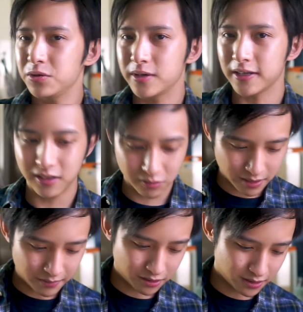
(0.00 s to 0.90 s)
you getting
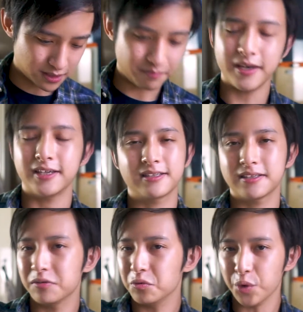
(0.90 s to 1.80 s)
one because it makes
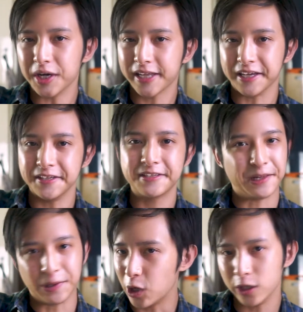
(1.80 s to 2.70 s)
work like this a
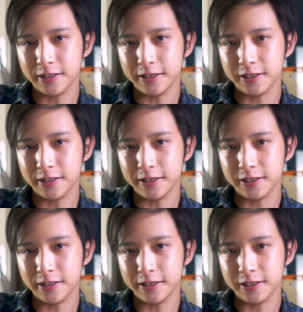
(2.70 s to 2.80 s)
lot